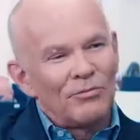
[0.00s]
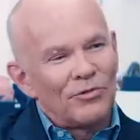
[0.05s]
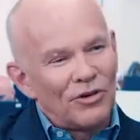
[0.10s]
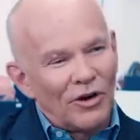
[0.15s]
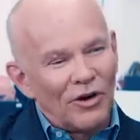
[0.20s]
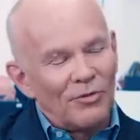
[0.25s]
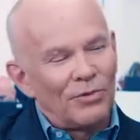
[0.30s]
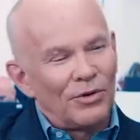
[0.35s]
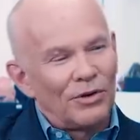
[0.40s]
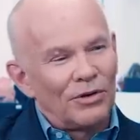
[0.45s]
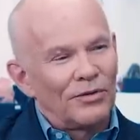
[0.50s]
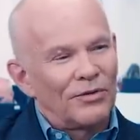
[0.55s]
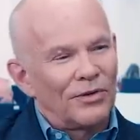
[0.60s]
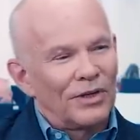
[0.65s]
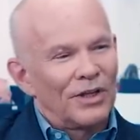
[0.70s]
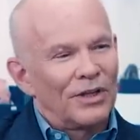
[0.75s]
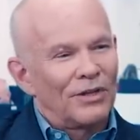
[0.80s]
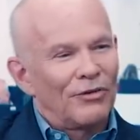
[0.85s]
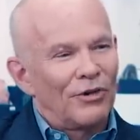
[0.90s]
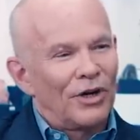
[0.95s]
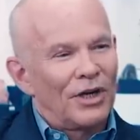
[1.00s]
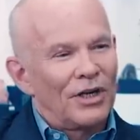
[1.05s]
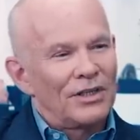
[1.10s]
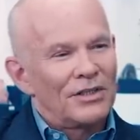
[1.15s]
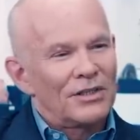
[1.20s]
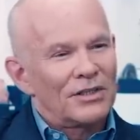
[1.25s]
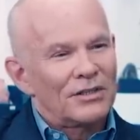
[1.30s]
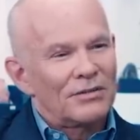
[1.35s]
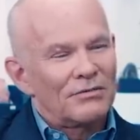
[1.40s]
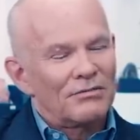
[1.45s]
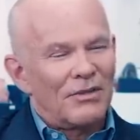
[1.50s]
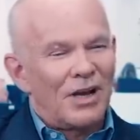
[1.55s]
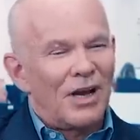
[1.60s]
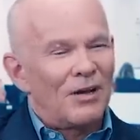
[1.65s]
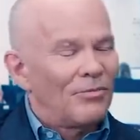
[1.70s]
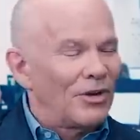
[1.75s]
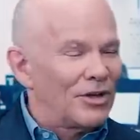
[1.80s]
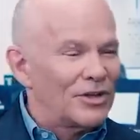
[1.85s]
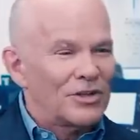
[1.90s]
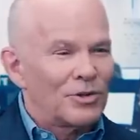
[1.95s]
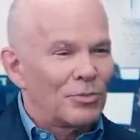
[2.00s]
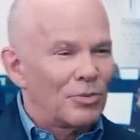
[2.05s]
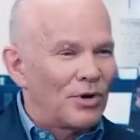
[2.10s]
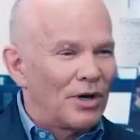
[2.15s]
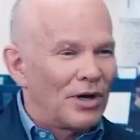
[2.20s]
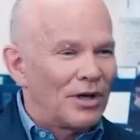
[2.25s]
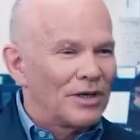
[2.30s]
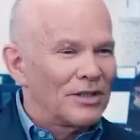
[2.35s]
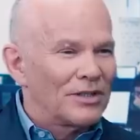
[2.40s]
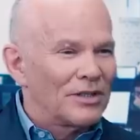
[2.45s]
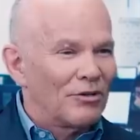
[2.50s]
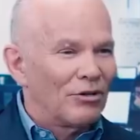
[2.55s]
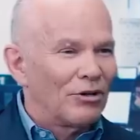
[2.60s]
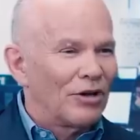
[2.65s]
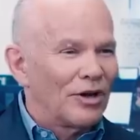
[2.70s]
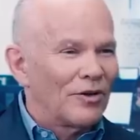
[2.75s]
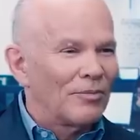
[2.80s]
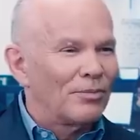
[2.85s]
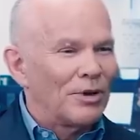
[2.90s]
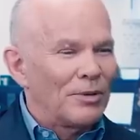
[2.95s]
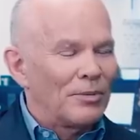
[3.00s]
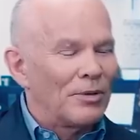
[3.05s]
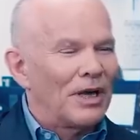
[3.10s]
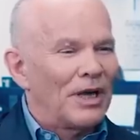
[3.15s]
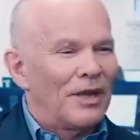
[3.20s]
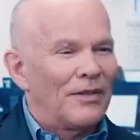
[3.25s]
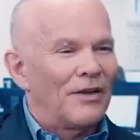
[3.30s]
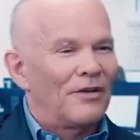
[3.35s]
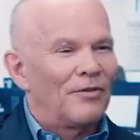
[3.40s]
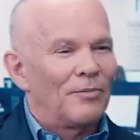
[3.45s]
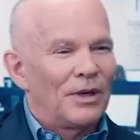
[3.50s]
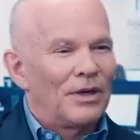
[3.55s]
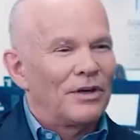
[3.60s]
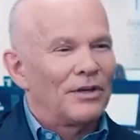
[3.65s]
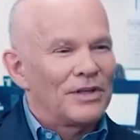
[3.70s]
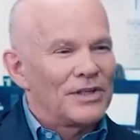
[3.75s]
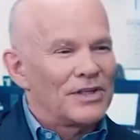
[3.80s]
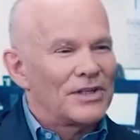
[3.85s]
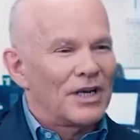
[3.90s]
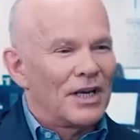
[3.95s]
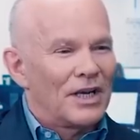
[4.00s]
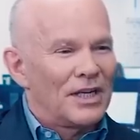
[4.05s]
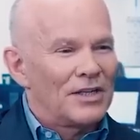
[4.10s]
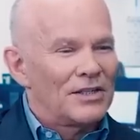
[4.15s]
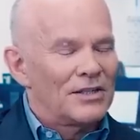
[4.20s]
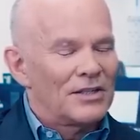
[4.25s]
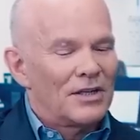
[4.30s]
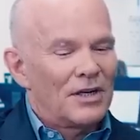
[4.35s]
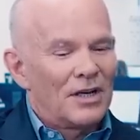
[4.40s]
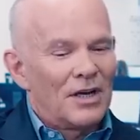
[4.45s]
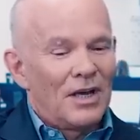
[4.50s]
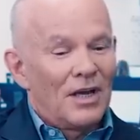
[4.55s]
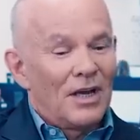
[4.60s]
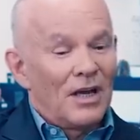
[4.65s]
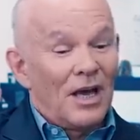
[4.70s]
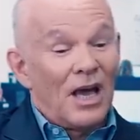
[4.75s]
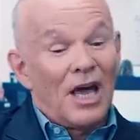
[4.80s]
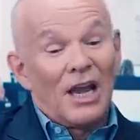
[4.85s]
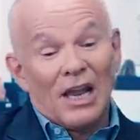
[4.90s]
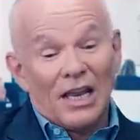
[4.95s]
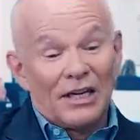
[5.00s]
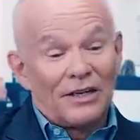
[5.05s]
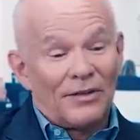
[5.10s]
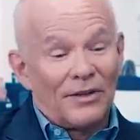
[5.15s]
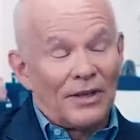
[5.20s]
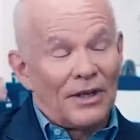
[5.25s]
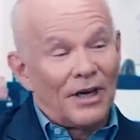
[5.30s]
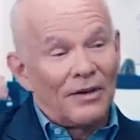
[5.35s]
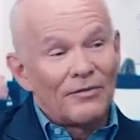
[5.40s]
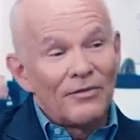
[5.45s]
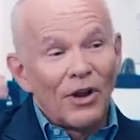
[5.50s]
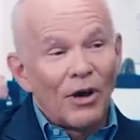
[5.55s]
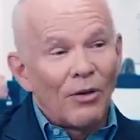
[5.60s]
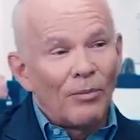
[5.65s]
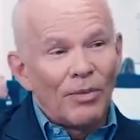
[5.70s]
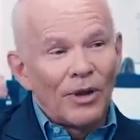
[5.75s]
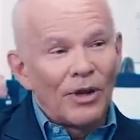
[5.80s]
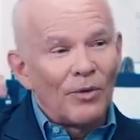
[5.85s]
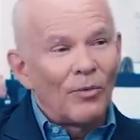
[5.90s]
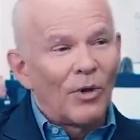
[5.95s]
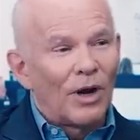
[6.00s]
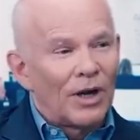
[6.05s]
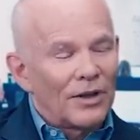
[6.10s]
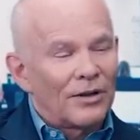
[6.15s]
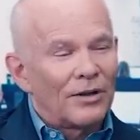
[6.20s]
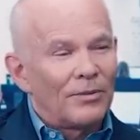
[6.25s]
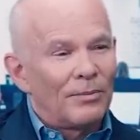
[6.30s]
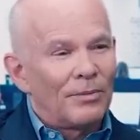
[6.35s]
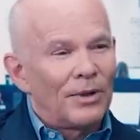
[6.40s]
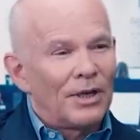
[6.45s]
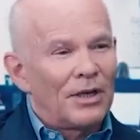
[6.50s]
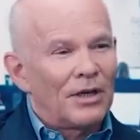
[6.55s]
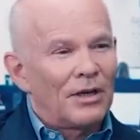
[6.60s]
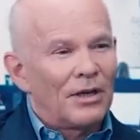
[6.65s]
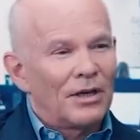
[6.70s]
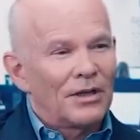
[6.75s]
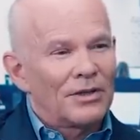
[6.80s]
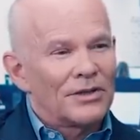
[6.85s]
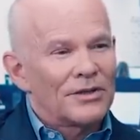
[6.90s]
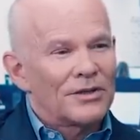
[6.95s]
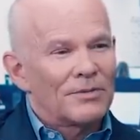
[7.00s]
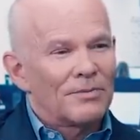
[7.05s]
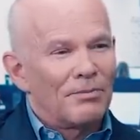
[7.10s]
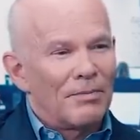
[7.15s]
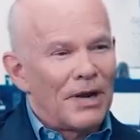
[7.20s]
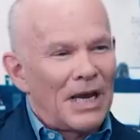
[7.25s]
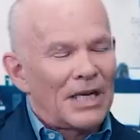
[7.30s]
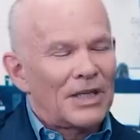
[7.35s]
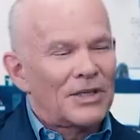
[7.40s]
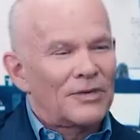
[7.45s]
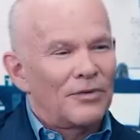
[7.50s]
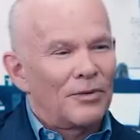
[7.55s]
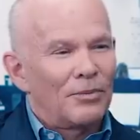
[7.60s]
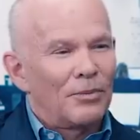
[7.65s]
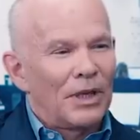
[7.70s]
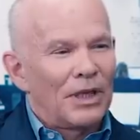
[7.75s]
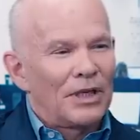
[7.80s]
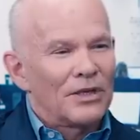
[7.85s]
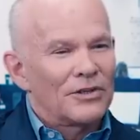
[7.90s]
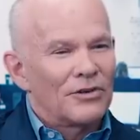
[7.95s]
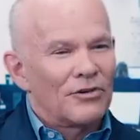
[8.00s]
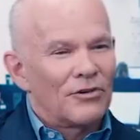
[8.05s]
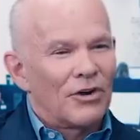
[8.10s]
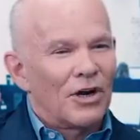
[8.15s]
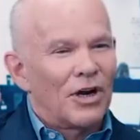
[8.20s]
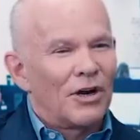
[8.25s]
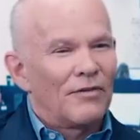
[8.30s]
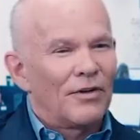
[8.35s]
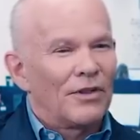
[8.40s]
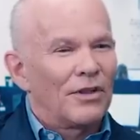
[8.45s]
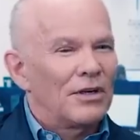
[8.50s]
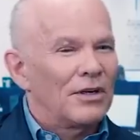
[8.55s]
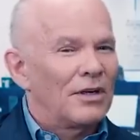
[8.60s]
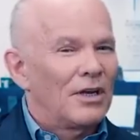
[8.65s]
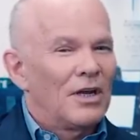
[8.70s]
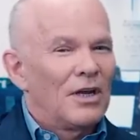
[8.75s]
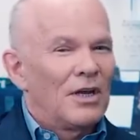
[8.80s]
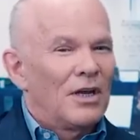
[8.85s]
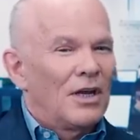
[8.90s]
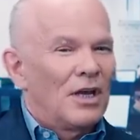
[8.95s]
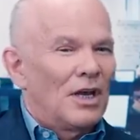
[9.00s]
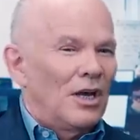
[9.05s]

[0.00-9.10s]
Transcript: and drove beautifully in the race. I'm not surprised. There are a lot of people out there who've been on his case. I like to think I've not been one of them, because Max, for me, is a driver that,